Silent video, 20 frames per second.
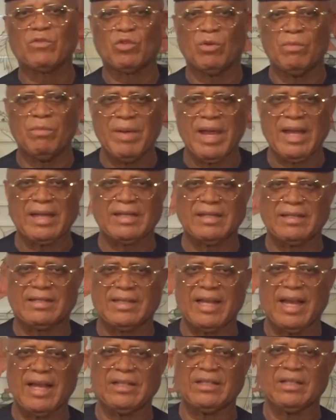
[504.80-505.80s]
to make the
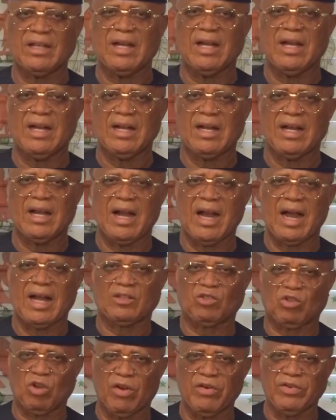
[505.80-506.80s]
state
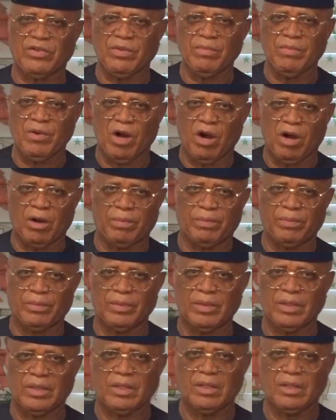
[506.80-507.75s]
a tourism hub